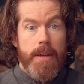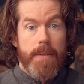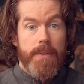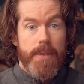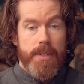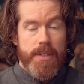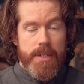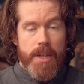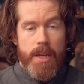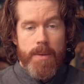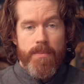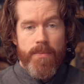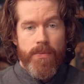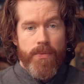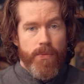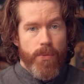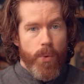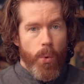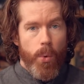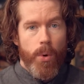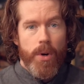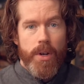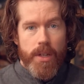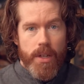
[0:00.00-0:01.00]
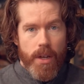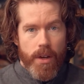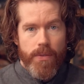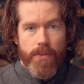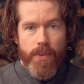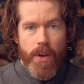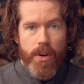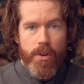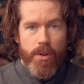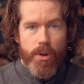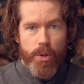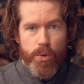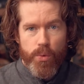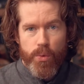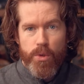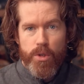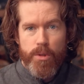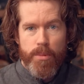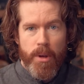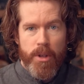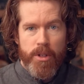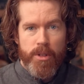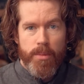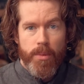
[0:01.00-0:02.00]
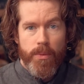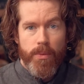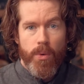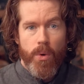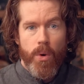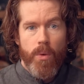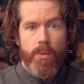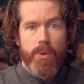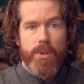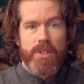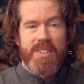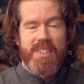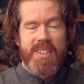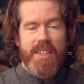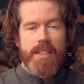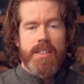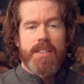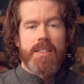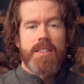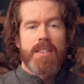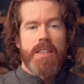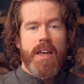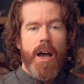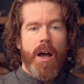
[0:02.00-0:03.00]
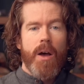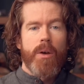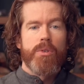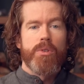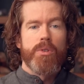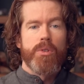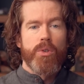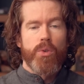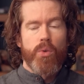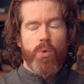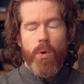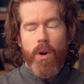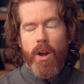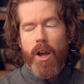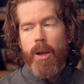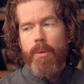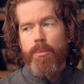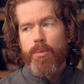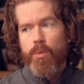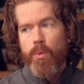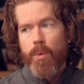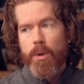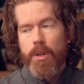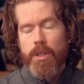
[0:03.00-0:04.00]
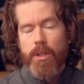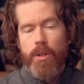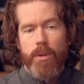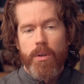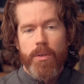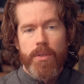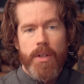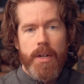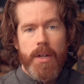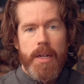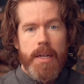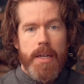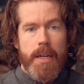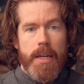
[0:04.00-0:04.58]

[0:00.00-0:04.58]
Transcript: the same 40 offenders were responsible for over 6,000 crimes one year that